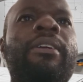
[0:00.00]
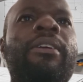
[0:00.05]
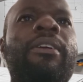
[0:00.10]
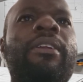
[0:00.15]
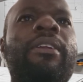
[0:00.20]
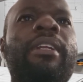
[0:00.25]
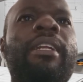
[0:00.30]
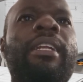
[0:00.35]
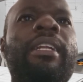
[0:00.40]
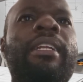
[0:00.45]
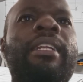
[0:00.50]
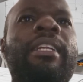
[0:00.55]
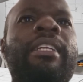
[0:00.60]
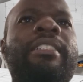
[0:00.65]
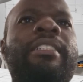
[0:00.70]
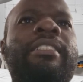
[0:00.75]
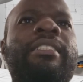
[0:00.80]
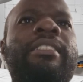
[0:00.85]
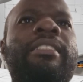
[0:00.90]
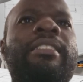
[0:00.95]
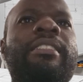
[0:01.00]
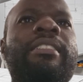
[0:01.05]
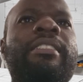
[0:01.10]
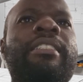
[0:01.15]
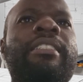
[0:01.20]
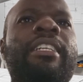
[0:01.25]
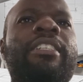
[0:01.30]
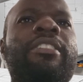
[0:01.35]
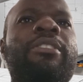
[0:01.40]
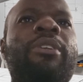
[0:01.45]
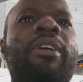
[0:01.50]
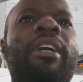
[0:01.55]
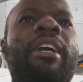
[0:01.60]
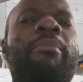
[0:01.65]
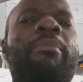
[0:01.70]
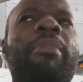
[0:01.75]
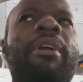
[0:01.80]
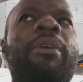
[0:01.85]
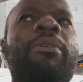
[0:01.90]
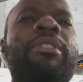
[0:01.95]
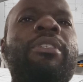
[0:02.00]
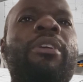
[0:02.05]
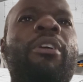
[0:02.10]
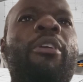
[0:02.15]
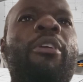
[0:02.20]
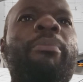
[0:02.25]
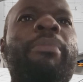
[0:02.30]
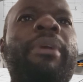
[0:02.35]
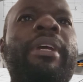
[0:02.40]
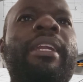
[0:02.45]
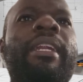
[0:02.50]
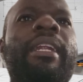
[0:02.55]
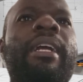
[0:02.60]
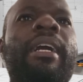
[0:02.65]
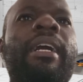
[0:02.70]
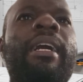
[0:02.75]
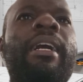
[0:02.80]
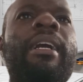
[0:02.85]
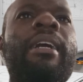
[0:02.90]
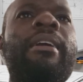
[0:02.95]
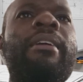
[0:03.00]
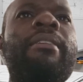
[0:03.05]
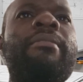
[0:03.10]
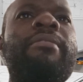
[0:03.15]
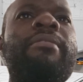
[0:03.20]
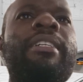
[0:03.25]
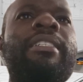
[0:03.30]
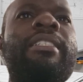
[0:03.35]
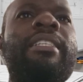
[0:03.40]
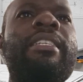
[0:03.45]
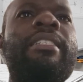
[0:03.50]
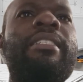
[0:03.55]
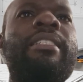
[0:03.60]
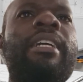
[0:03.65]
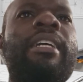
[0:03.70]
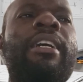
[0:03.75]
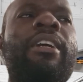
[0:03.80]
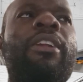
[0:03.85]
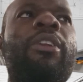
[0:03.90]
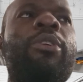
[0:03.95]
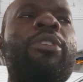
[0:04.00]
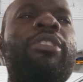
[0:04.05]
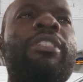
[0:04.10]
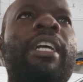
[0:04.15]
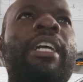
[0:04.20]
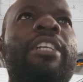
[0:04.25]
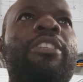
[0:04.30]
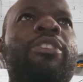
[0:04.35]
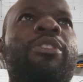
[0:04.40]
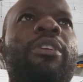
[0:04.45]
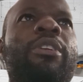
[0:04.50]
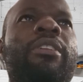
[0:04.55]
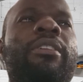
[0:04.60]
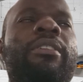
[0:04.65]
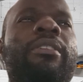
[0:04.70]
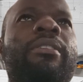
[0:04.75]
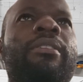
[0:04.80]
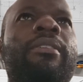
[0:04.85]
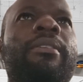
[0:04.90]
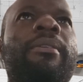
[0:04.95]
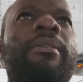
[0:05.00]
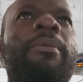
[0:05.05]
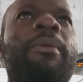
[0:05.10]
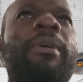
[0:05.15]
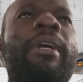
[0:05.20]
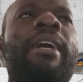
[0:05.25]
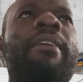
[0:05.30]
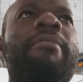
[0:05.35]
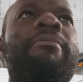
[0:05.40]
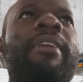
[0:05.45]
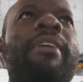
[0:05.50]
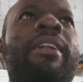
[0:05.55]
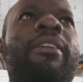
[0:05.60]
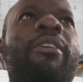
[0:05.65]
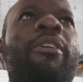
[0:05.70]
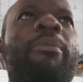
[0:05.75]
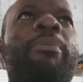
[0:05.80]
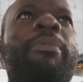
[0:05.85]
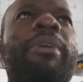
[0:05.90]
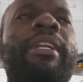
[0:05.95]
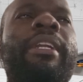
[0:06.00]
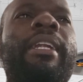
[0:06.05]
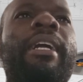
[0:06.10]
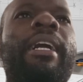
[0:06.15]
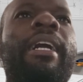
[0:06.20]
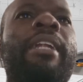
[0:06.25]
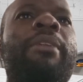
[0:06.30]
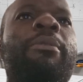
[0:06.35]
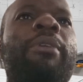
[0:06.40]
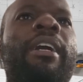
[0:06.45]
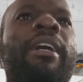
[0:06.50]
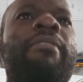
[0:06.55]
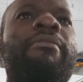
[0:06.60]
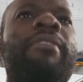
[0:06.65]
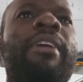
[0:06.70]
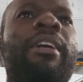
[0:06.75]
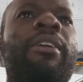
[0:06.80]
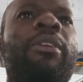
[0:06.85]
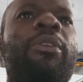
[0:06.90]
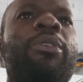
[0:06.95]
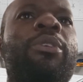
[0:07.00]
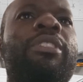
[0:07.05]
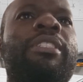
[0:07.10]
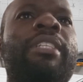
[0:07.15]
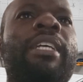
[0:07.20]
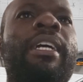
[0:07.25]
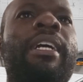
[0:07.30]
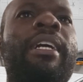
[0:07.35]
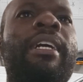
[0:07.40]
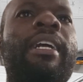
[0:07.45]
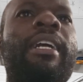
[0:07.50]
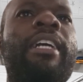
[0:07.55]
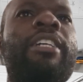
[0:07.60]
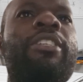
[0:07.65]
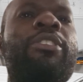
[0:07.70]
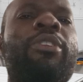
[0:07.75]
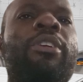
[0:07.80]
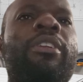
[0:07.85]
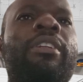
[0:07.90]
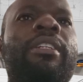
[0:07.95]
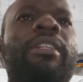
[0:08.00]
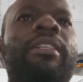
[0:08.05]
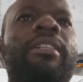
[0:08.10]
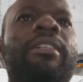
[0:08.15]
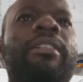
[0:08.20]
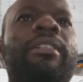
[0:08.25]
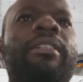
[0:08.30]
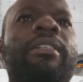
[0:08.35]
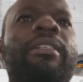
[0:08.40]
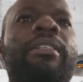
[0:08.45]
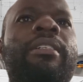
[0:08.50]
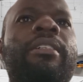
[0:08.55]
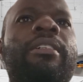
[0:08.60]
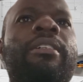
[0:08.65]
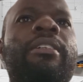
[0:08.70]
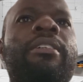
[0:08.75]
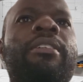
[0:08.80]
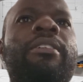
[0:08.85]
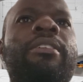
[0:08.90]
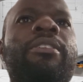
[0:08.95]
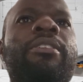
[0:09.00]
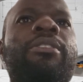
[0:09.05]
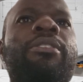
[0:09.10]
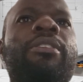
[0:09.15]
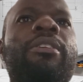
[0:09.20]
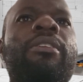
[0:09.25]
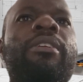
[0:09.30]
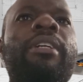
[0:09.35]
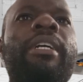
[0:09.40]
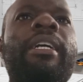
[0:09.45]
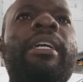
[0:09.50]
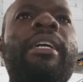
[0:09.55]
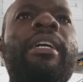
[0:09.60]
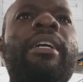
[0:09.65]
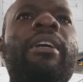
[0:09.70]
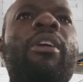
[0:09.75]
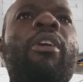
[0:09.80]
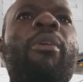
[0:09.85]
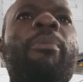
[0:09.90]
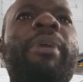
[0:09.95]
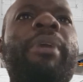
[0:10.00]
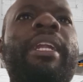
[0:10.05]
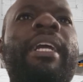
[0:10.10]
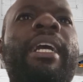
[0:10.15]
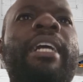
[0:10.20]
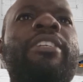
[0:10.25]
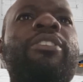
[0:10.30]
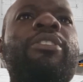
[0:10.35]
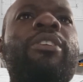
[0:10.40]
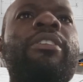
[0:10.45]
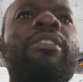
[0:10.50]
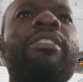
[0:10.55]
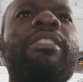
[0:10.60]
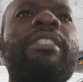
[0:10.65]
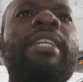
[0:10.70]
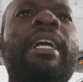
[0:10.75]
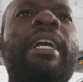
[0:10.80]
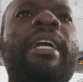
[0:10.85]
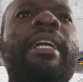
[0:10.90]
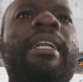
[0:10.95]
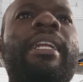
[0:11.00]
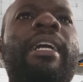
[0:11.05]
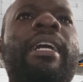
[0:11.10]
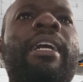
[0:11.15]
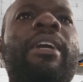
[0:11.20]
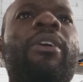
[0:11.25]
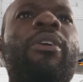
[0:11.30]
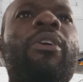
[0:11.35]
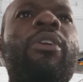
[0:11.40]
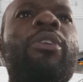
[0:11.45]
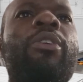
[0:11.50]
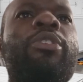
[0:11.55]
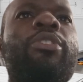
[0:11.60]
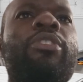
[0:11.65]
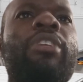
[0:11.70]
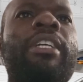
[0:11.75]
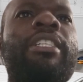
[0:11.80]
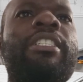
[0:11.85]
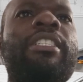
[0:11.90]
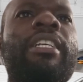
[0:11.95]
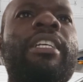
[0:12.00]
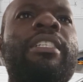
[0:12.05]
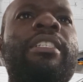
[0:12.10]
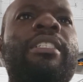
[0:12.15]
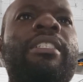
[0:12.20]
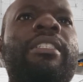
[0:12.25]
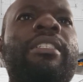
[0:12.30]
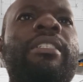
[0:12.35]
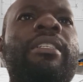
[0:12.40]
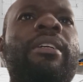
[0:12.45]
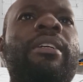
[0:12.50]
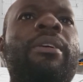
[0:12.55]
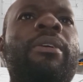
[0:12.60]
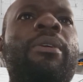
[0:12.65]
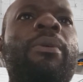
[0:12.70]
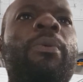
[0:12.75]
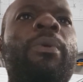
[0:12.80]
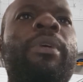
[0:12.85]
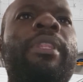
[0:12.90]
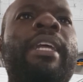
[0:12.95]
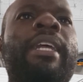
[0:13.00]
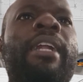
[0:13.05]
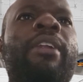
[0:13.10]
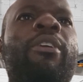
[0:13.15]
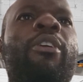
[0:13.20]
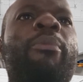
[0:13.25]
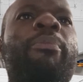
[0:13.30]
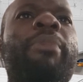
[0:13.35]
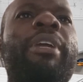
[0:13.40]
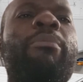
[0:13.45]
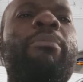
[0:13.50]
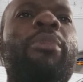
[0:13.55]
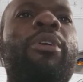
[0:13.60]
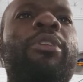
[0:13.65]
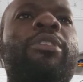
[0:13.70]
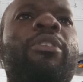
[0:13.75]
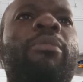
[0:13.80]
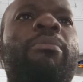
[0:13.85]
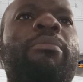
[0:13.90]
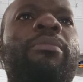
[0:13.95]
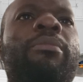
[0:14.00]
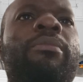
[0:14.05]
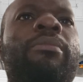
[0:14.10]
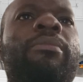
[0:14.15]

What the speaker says: or let's just talk about open versus closed caisson. We have an open and we have a closed caisson. So open caissons are hollow structures with an open bottom,